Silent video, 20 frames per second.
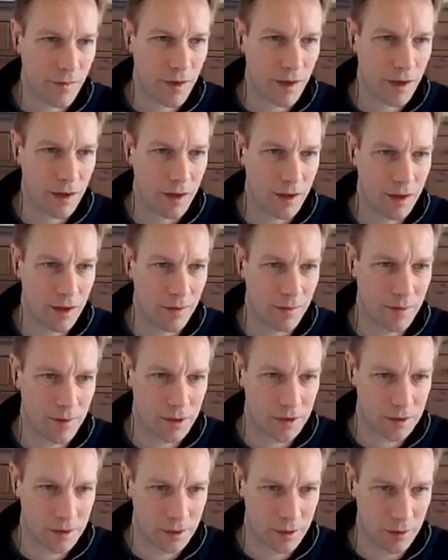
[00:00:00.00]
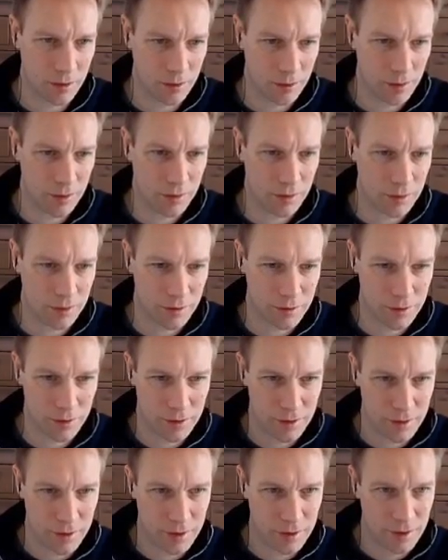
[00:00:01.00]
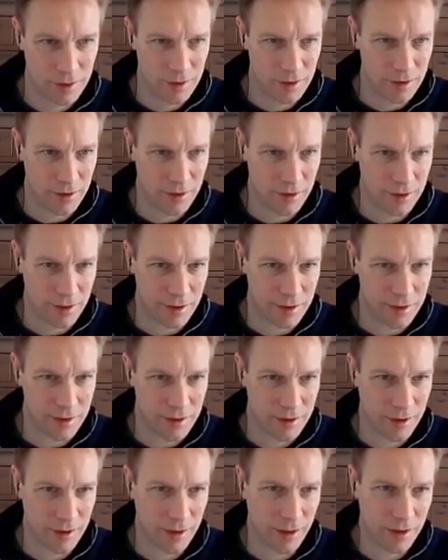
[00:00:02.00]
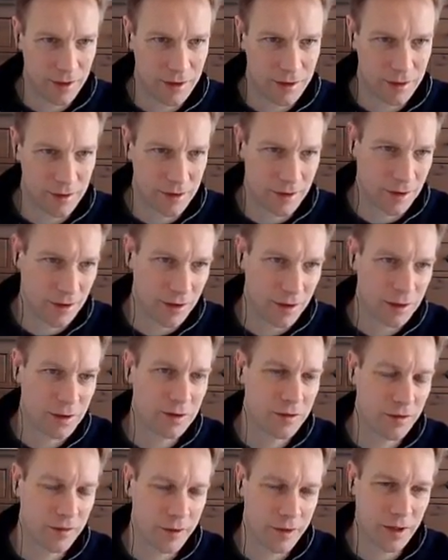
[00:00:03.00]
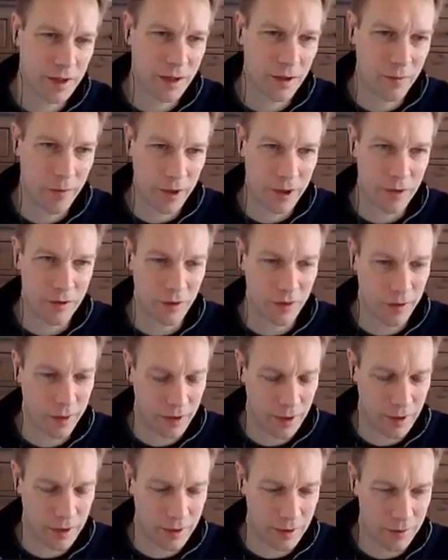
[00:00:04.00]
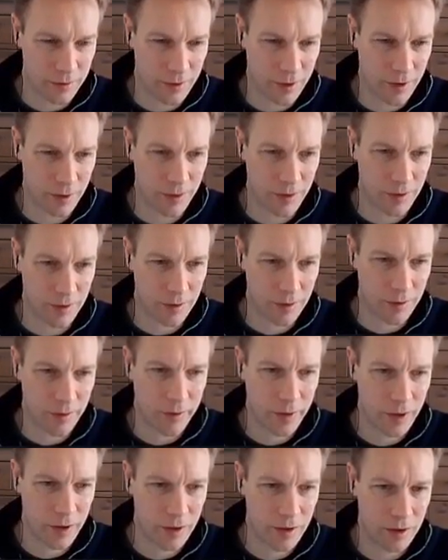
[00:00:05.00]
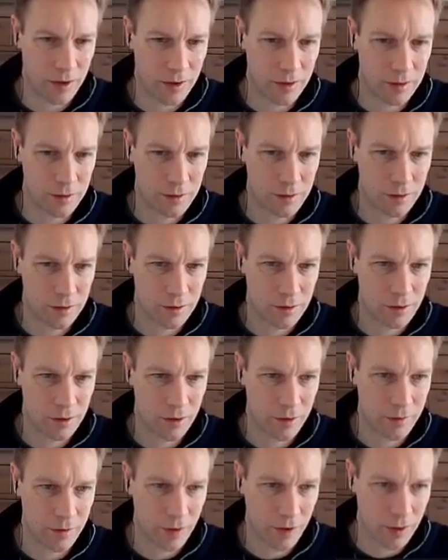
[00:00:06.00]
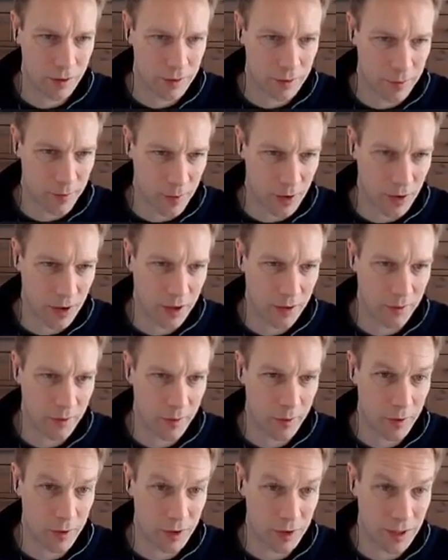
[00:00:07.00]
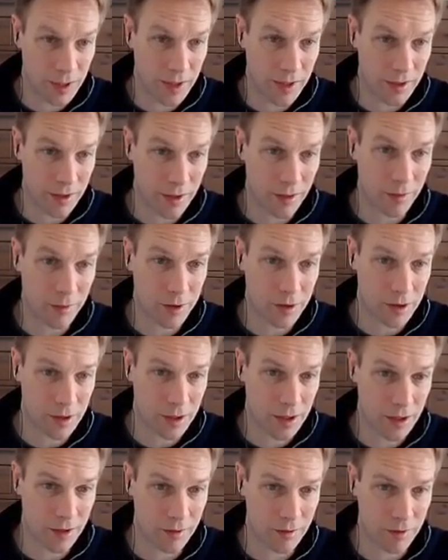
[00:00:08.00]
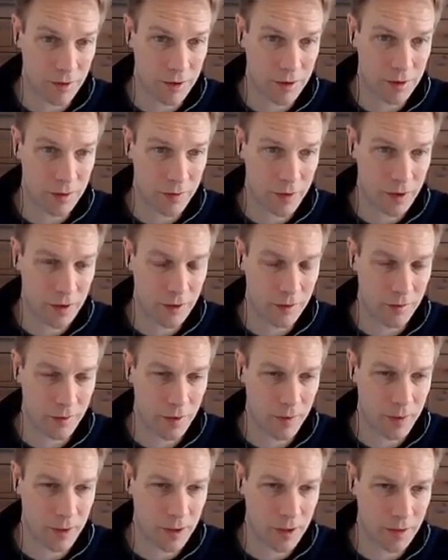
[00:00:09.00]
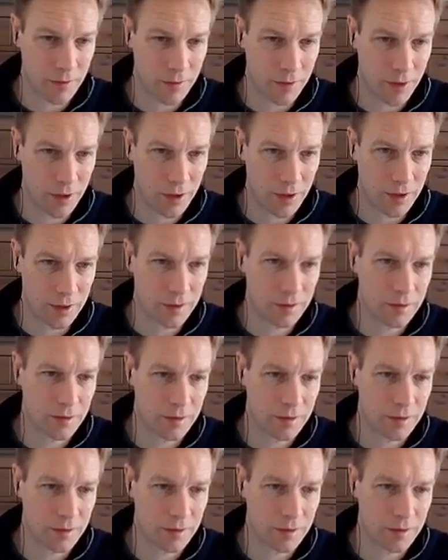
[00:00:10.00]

are. Cool, I guess. And then the last one, which again we could do quickly because we know how long we are. Advanced by, we would just add a number to count, right? So we could implement that really